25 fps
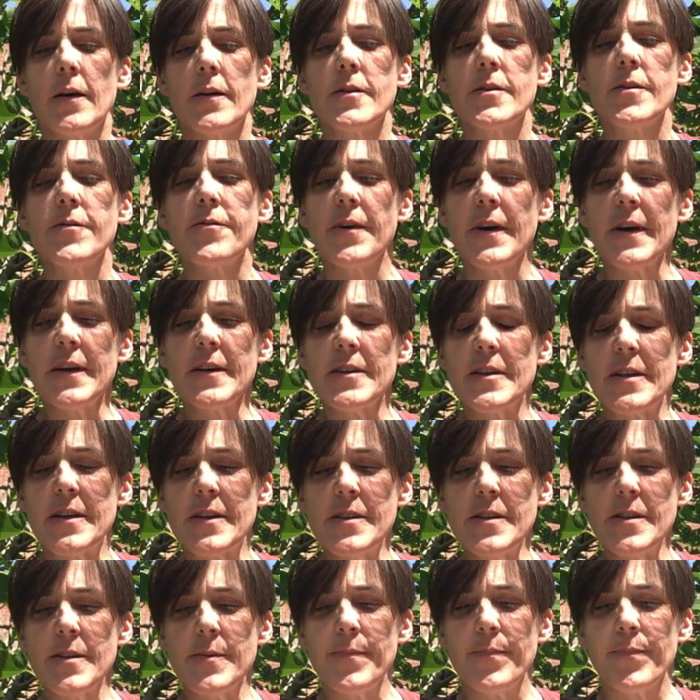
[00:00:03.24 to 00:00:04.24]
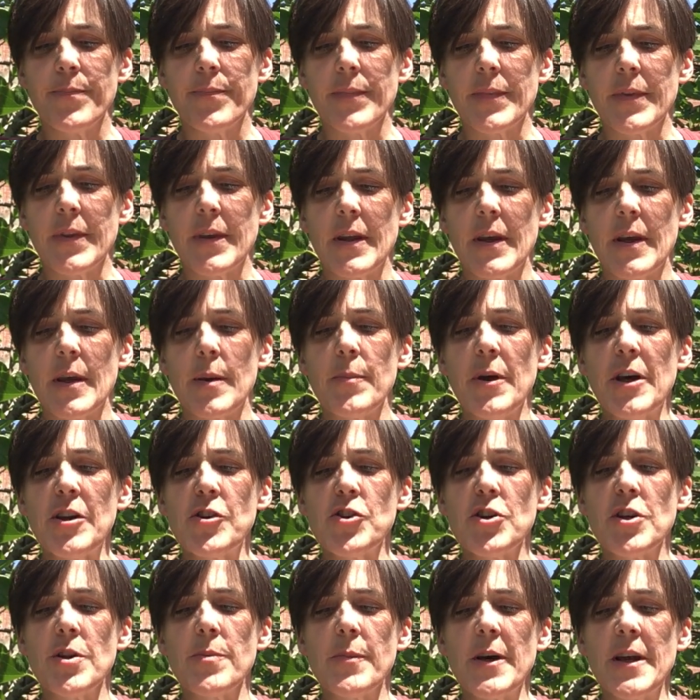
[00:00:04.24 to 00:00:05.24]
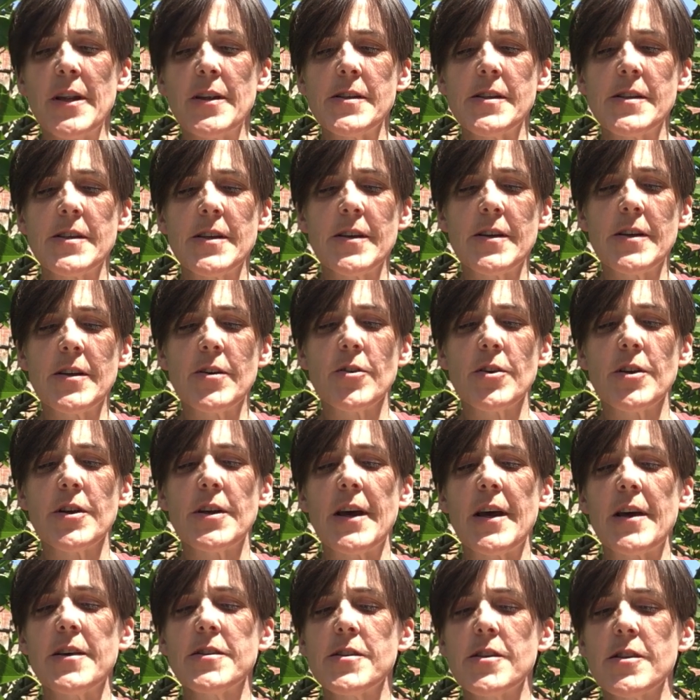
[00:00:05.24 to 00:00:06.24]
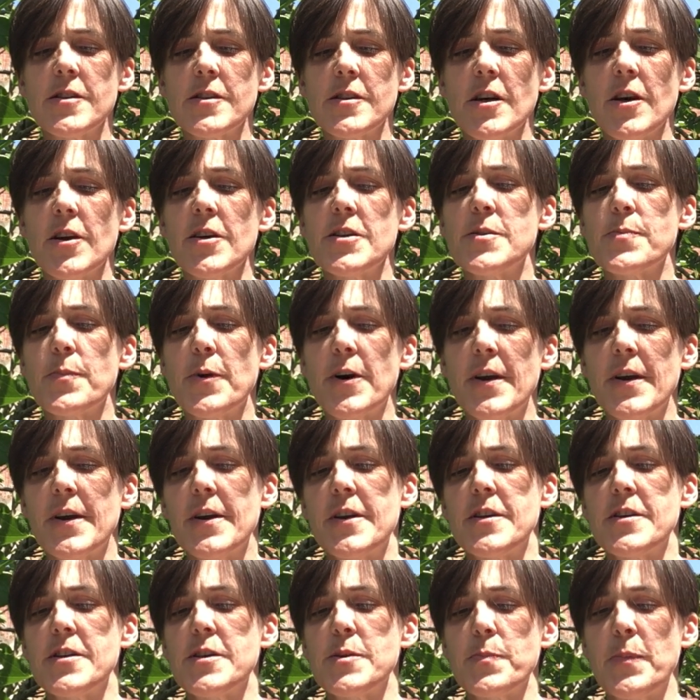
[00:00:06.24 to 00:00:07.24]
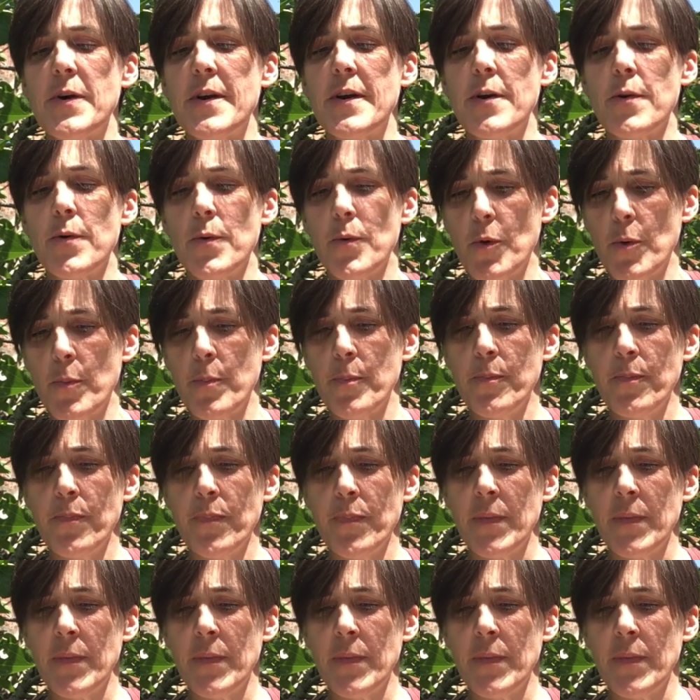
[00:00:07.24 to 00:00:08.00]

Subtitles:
The fact is, imagine a man sitting on an exercise bike in a spare room.